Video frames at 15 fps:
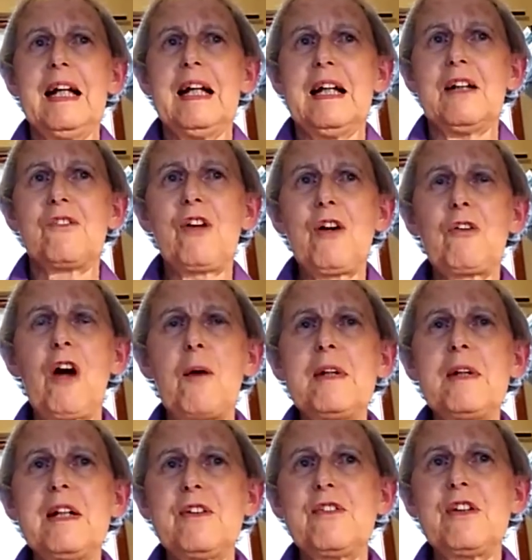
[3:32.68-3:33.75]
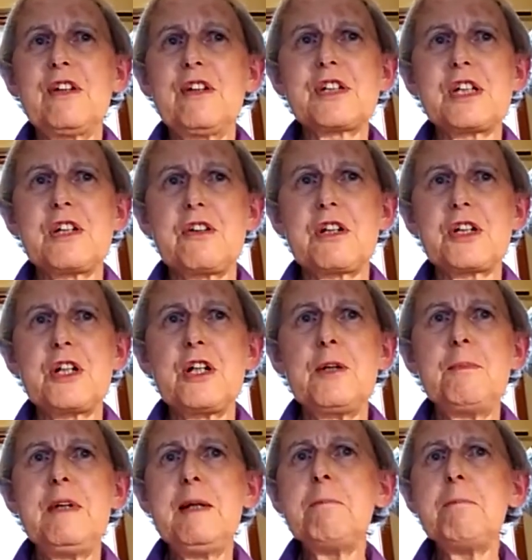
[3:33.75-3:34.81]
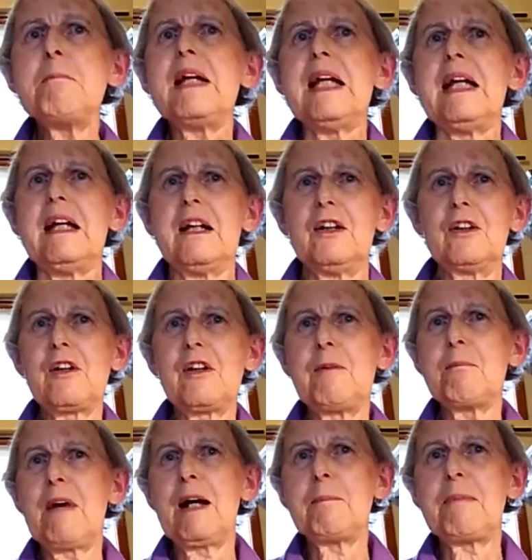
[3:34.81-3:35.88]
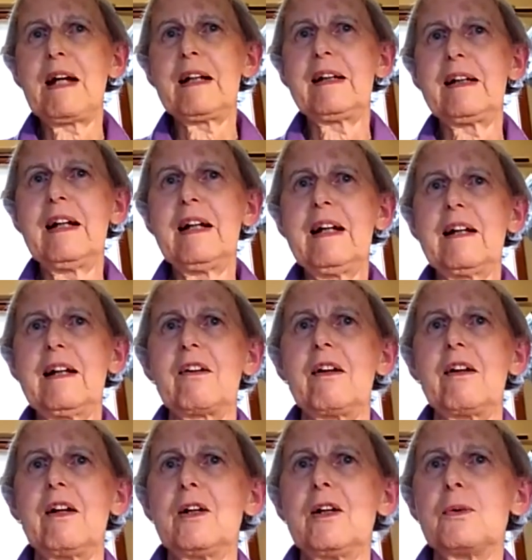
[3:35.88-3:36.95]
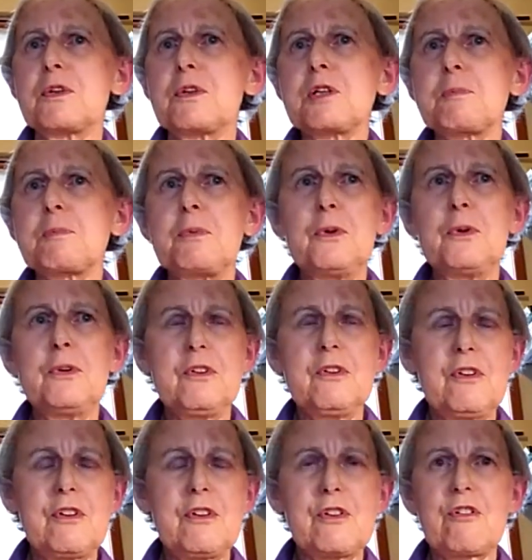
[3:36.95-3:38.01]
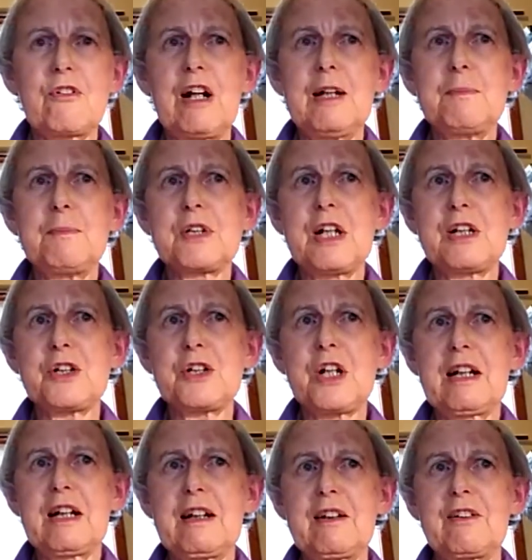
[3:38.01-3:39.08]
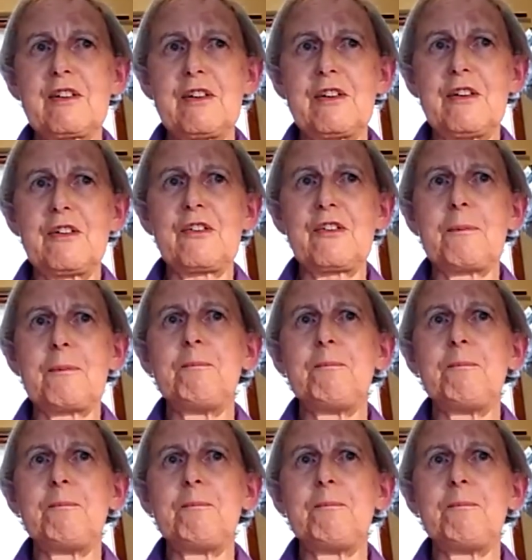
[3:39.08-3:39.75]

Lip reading: So common is this that the term NIMBY, not in my backyard, was spawned to describe such actions.